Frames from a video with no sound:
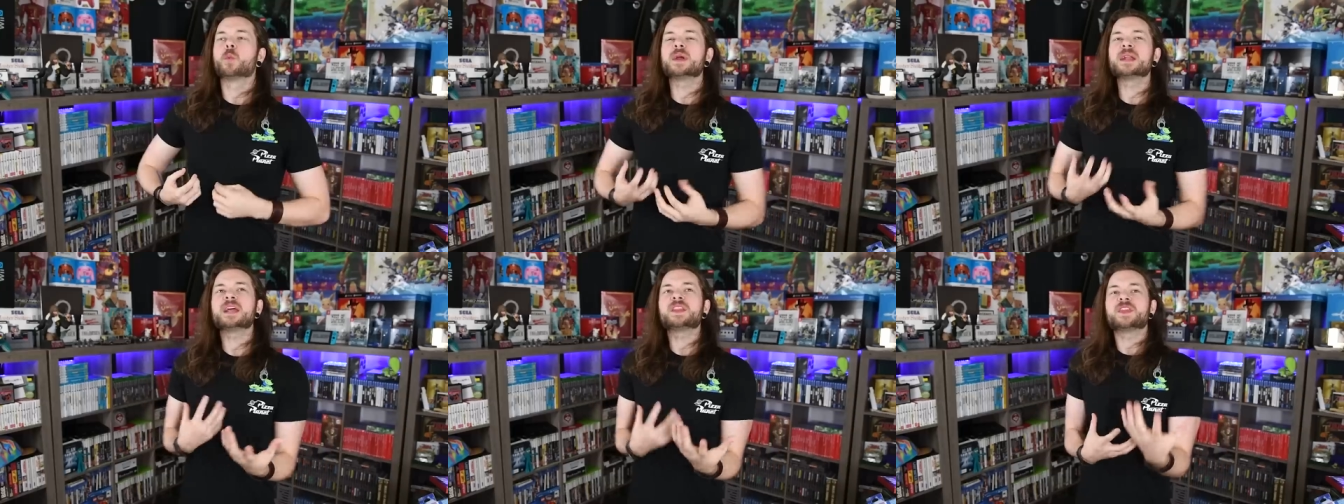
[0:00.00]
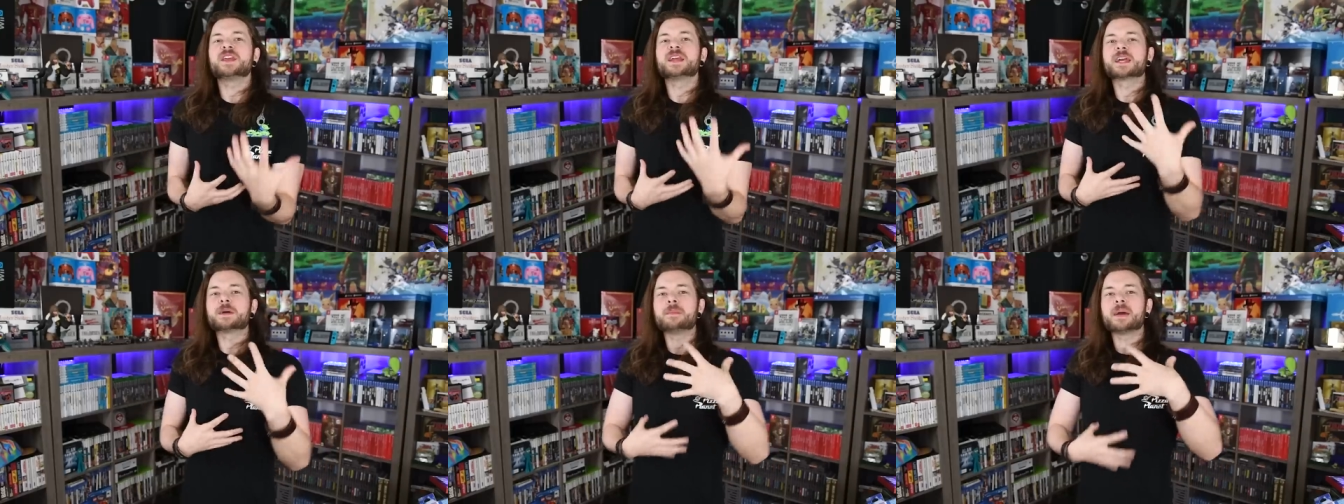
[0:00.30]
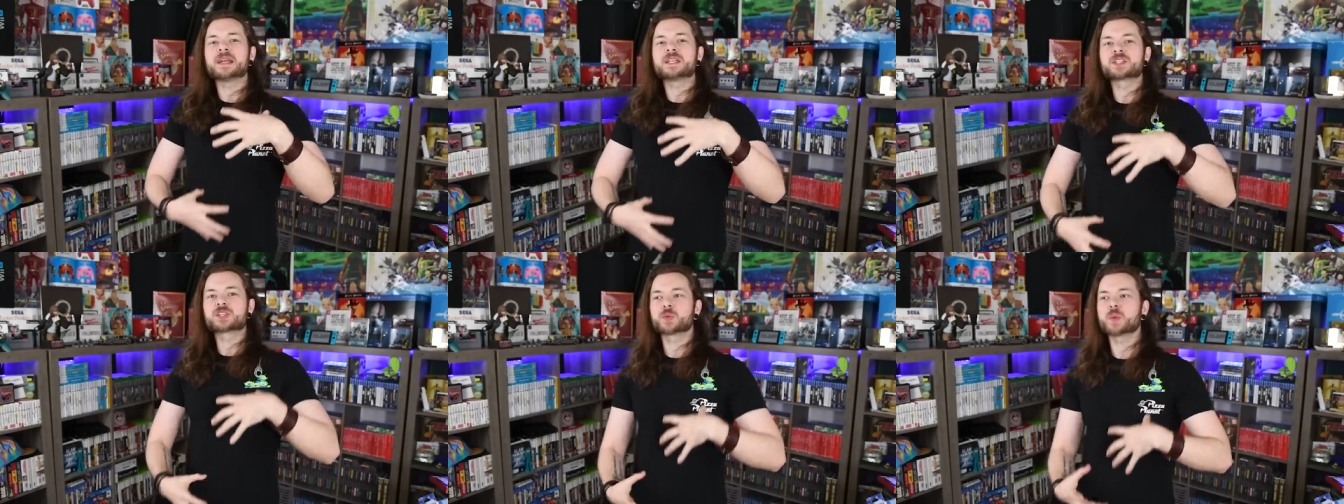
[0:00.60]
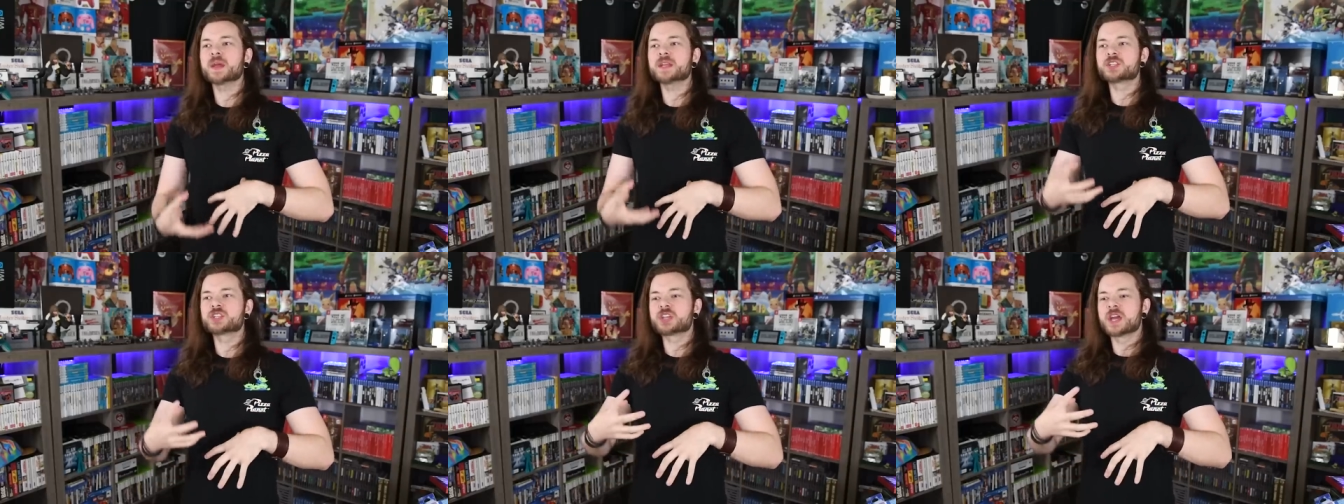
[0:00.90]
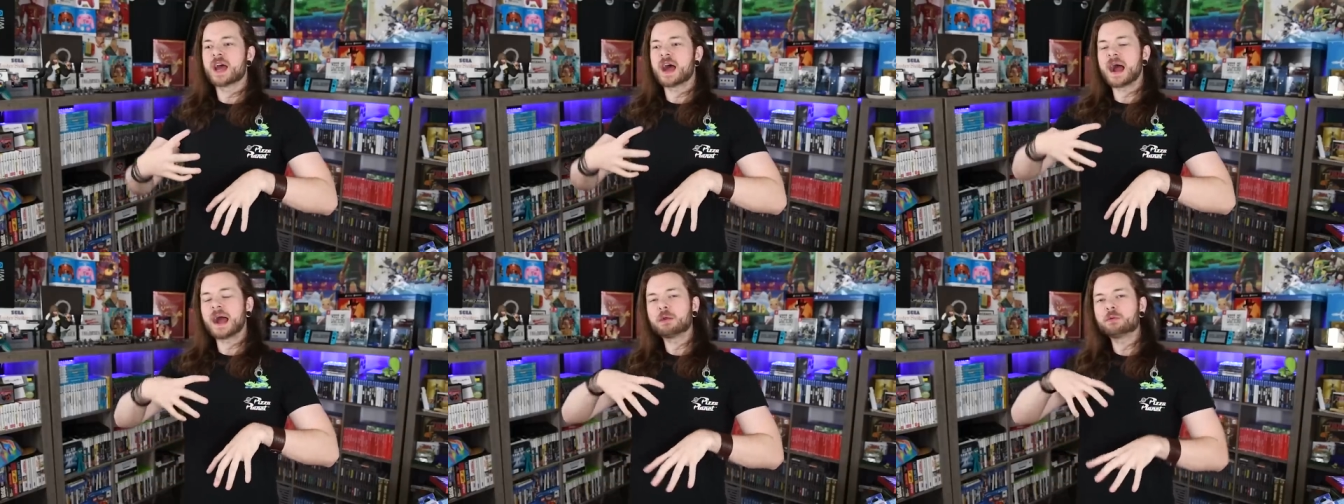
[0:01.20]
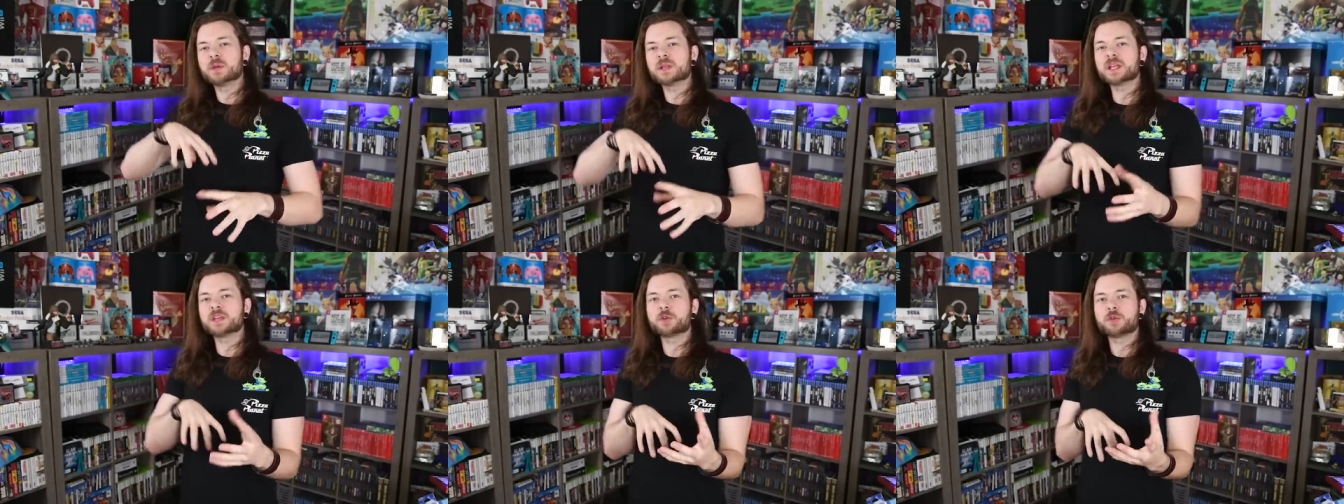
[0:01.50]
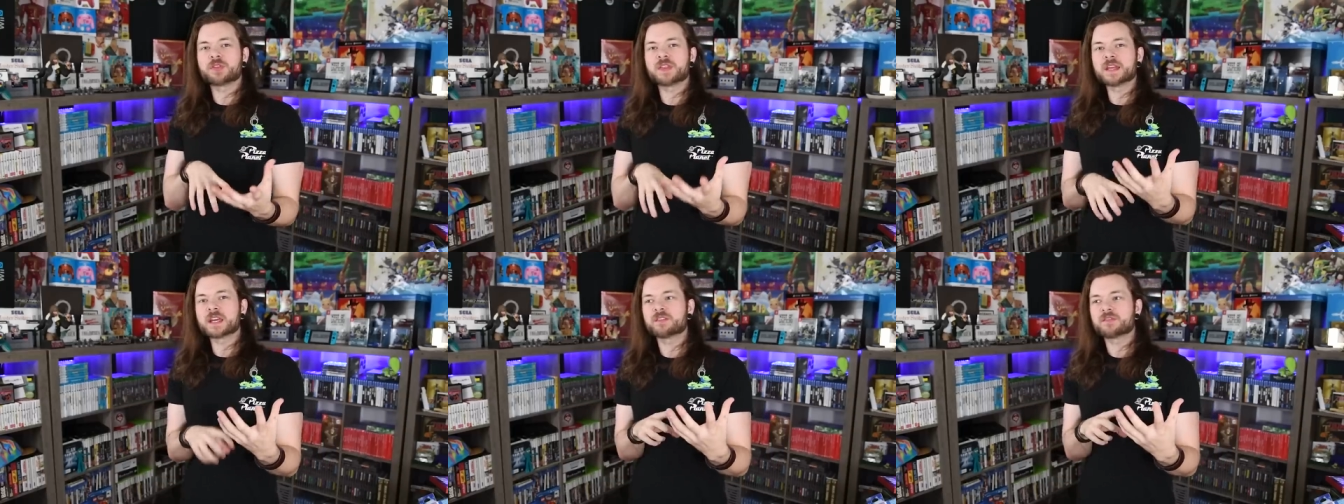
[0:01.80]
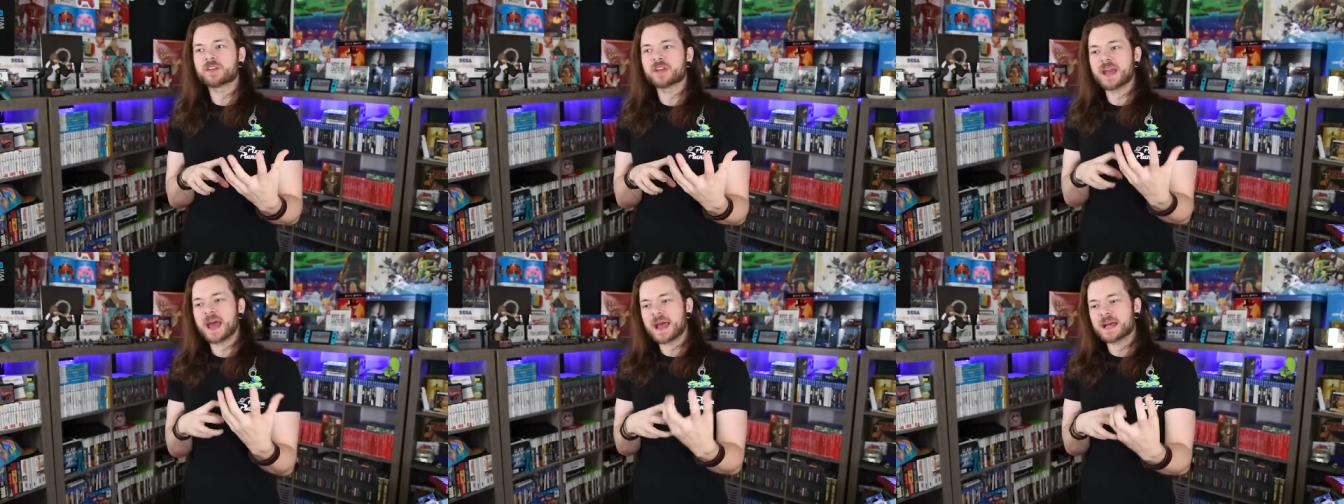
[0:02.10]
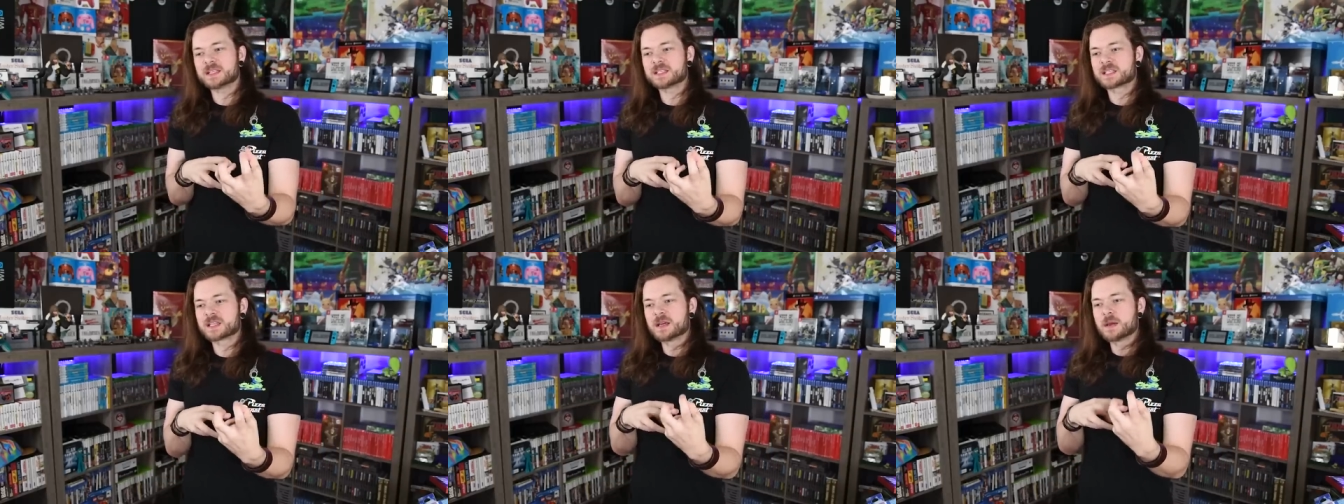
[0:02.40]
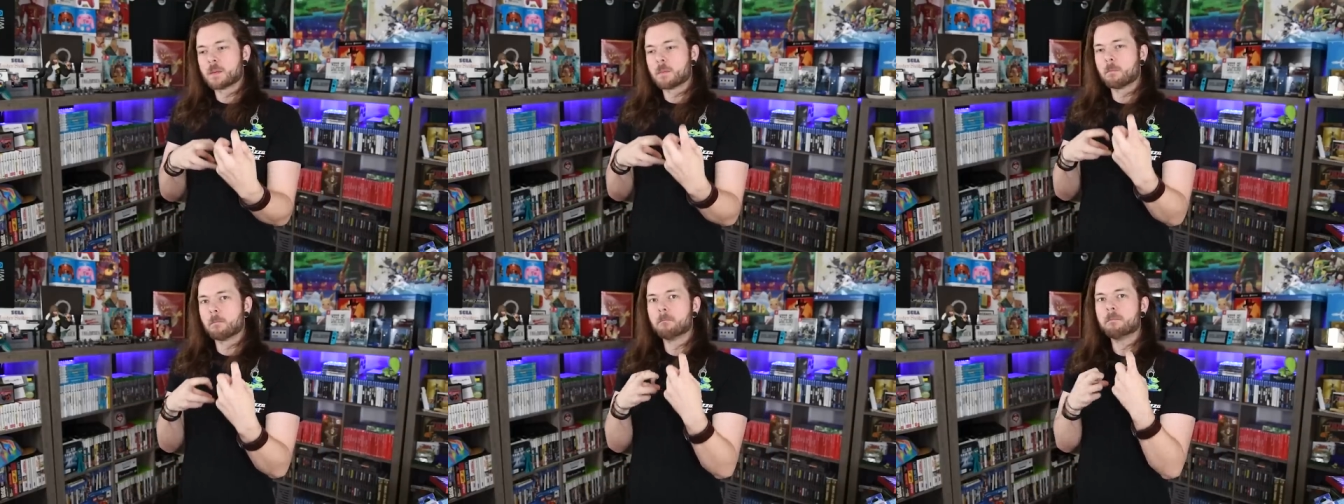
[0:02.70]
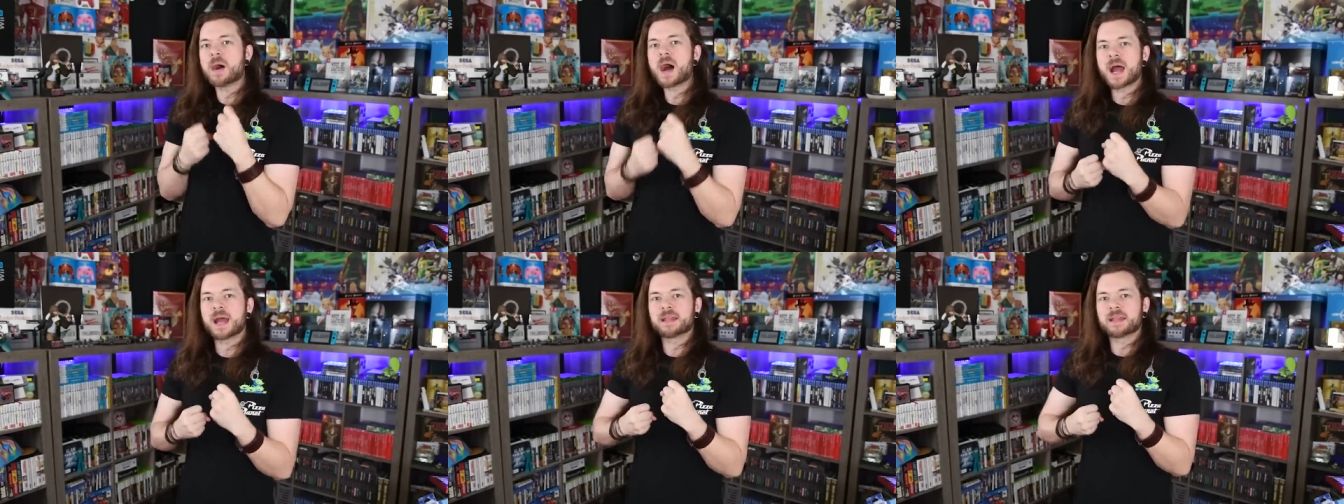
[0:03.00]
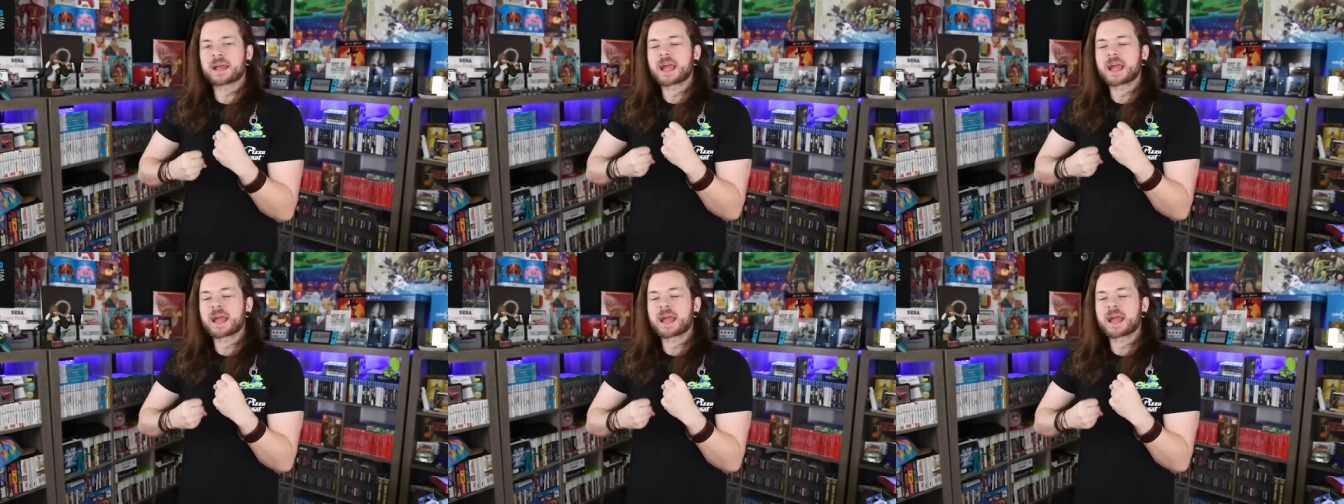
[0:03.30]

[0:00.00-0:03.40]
When I think of my Switch, I really do think of it as mine.